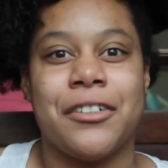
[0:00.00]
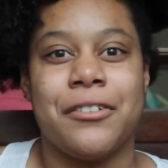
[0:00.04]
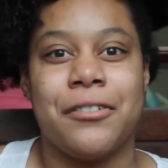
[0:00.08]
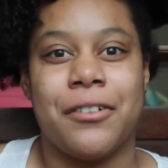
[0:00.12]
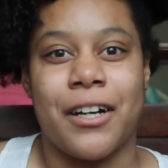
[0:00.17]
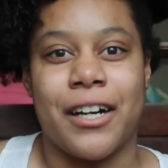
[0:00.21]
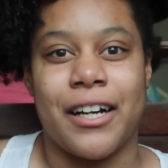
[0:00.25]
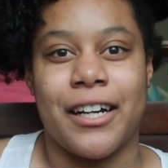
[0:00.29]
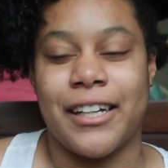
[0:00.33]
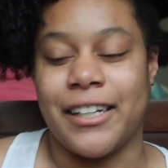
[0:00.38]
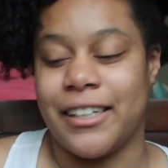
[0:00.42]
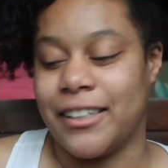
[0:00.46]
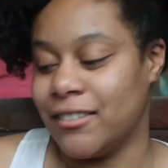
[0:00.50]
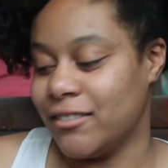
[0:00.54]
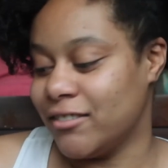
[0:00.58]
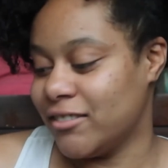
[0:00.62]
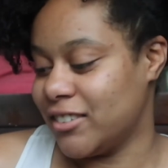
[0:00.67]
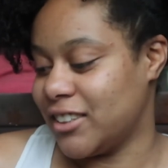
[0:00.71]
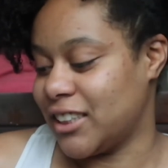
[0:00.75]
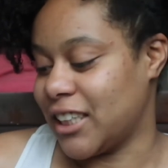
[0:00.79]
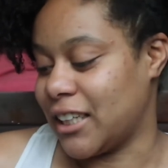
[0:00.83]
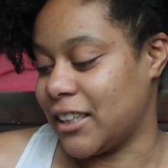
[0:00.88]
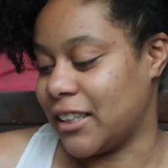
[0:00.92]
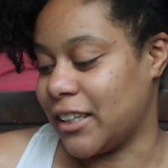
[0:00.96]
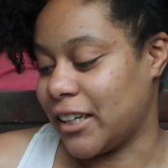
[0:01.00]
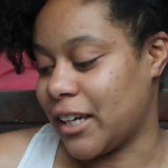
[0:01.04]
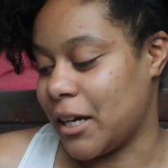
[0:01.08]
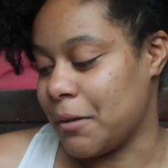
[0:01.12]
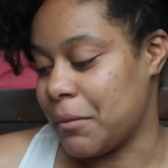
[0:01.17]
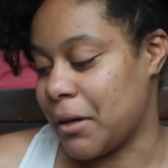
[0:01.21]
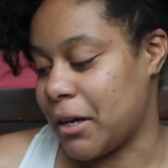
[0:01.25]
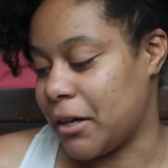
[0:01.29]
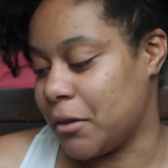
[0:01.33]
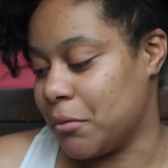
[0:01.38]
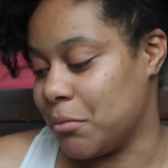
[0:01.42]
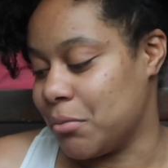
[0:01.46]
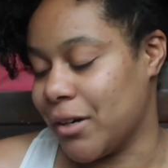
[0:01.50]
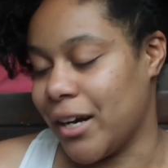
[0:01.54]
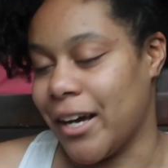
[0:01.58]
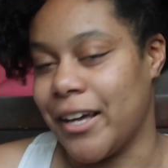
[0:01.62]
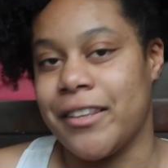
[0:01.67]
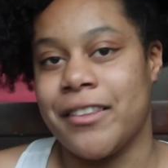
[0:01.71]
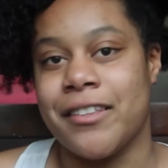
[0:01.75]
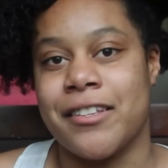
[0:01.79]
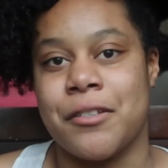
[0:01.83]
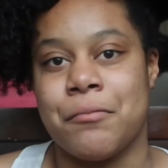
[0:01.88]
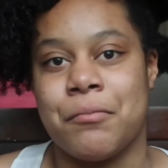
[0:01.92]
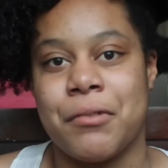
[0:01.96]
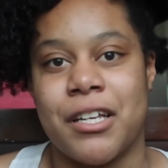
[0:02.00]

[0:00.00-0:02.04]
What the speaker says: if I sound like I'm out of breath